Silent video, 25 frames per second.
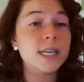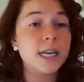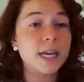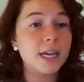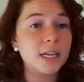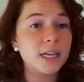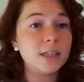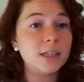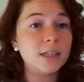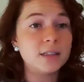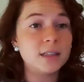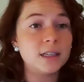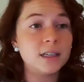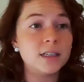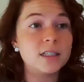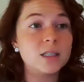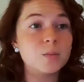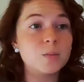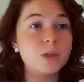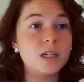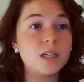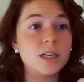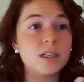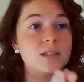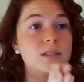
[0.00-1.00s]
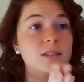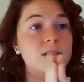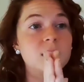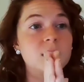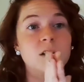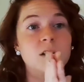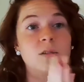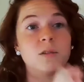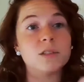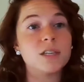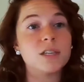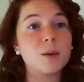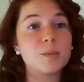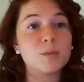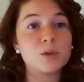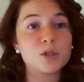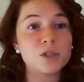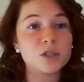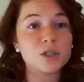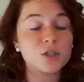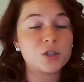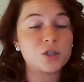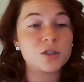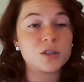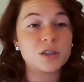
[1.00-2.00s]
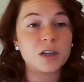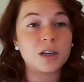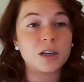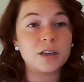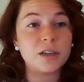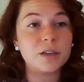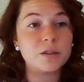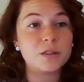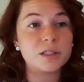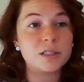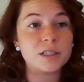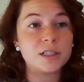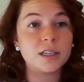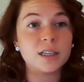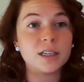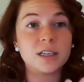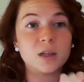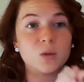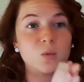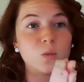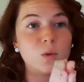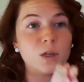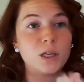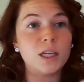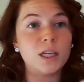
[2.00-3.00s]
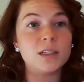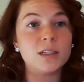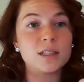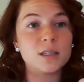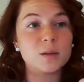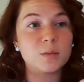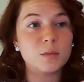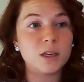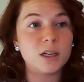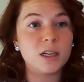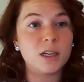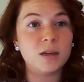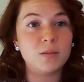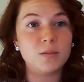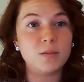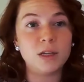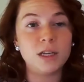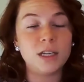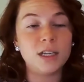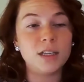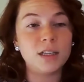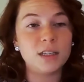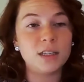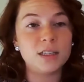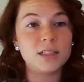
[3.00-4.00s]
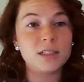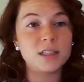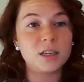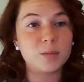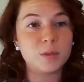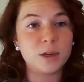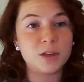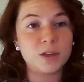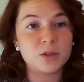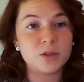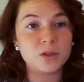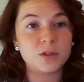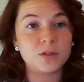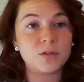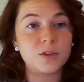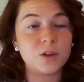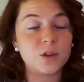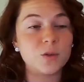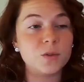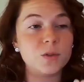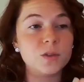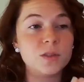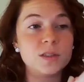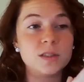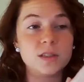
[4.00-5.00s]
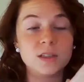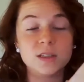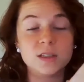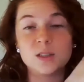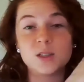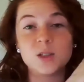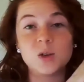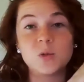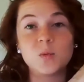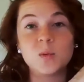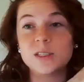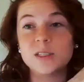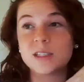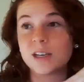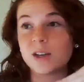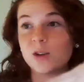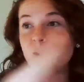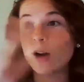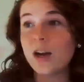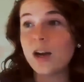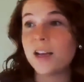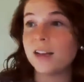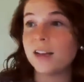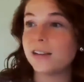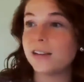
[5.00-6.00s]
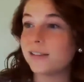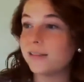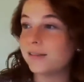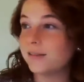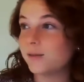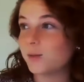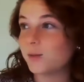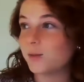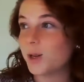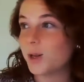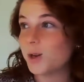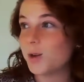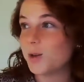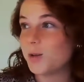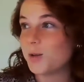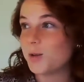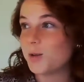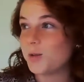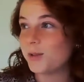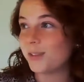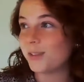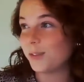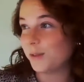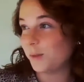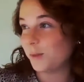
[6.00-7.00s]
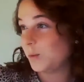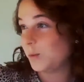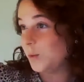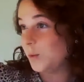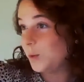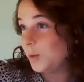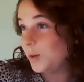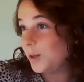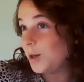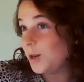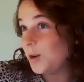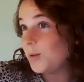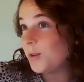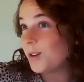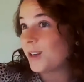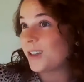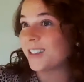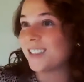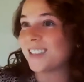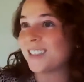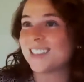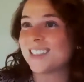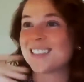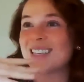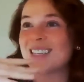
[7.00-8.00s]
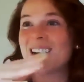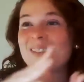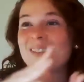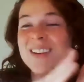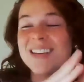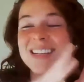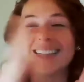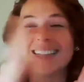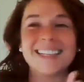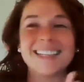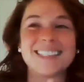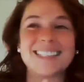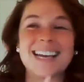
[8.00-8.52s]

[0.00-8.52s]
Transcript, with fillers: day, and it's because our receptionist just called out sick and we need somebody immediately to come answer the phones. And so we say, great, we want to go work on this assignment, and